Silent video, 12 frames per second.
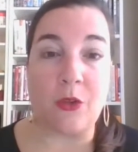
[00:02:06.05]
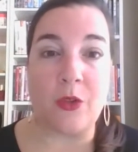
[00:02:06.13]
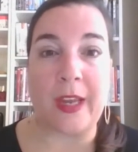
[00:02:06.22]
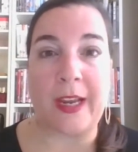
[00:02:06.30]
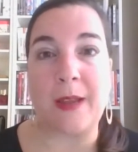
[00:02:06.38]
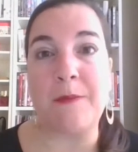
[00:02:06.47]

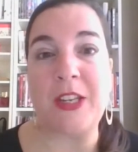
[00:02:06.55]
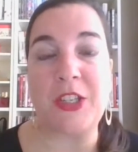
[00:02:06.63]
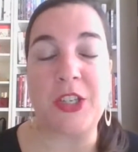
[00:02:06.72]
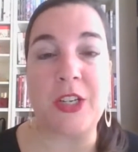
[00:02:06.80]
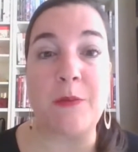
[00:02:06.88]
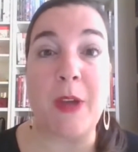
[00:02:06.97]
Like I
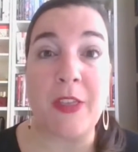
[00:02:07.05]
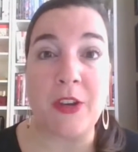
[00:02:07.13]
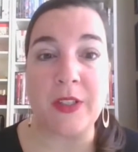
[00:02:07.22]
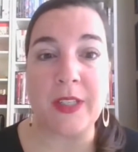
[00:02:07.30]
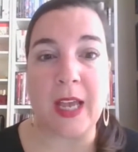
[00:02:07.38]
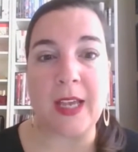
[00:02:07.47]
mentioned,
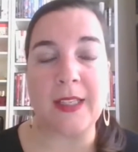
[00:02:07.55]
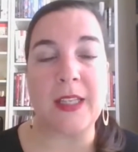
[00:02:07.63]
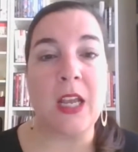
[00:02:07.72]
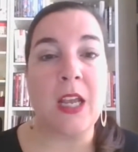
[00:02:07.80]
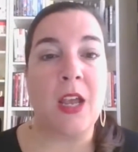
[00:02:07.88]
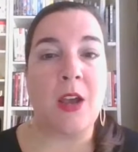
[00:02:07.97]
mothers as
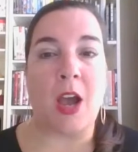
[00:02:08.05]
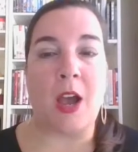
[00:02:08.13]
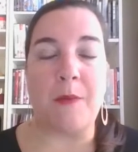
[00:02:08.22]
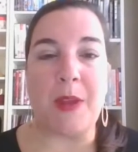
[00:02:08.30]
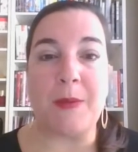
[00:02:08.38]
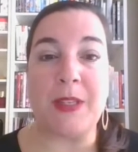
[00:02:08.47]

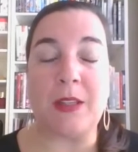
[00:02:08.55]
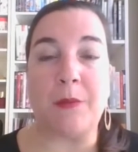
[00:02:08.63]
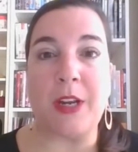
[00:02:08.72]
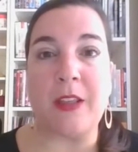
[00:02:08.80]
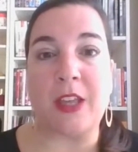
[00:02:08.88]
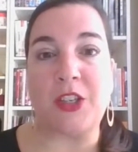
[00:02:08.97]
maybe
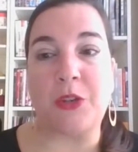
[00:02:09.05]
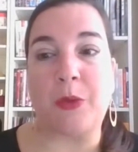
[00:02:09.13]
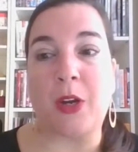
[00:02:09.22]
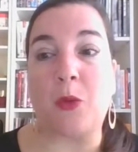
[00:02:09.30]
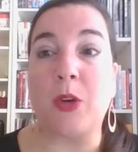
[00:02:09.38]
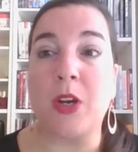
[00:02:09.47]
somebody that you
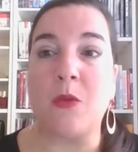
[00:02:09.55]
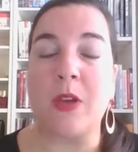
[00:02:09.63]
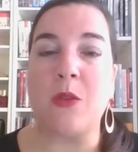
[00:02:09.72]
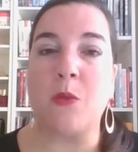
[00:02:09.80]
want to work with.